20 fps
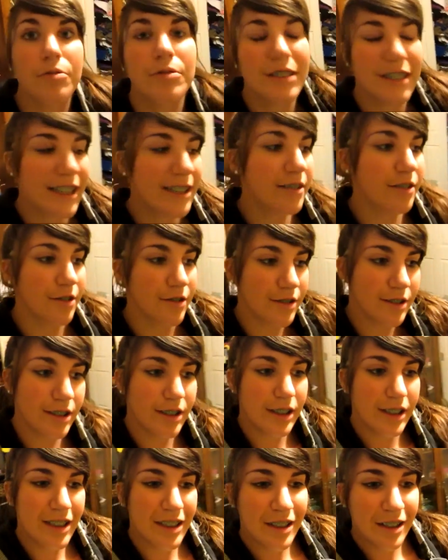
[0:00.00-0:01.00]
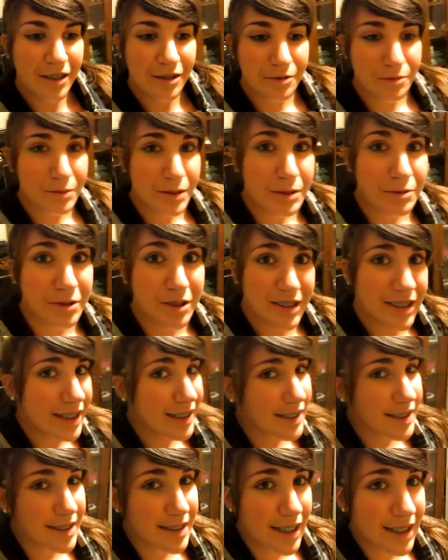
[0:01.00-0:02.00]
day long. We want to
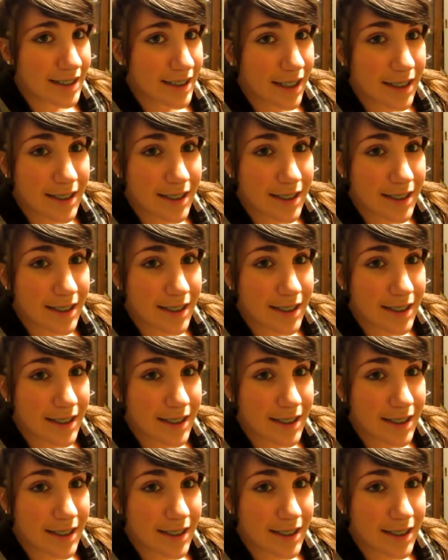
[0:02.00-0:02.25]
exercise